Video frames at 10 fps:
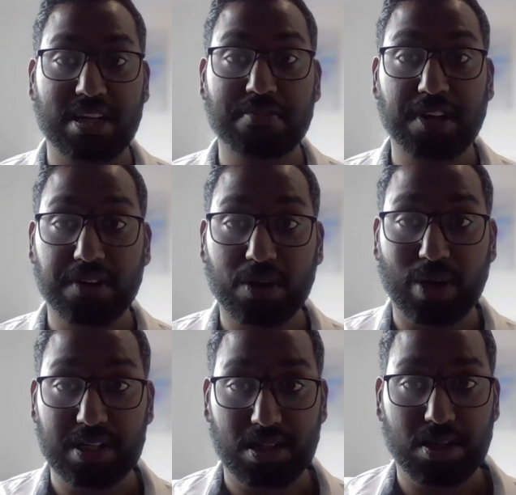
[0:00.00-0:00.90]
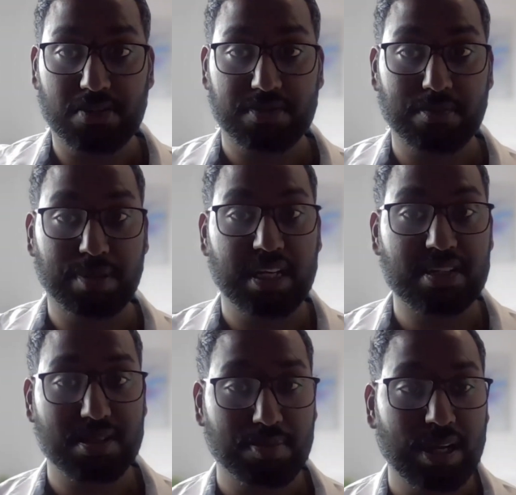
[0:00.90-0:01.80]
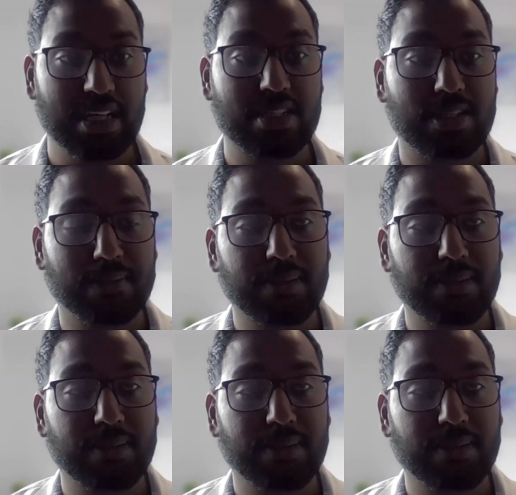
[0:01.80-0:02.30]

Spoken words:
can vary quite a lot from place to place.